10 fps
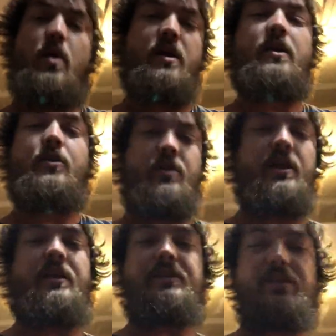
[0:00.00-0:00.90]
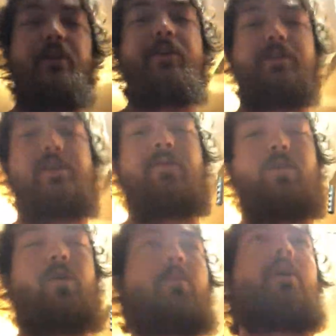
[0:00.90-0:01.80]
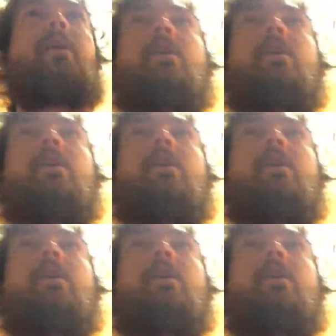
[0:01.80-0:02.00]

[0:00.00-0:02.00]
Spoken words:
you need to steer yourself a little bit.